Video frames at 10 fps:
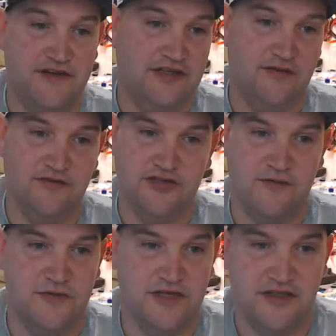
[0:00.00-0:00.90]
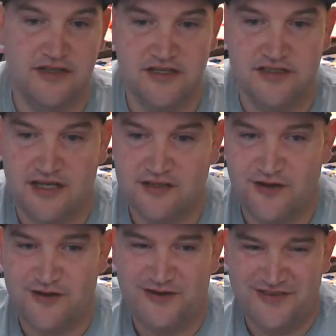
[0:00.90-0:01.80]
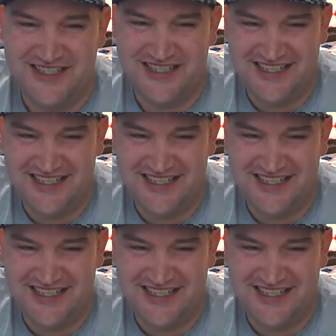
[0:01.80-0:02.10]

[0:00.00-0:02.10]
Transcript: if I don't jump when the gunshots go off.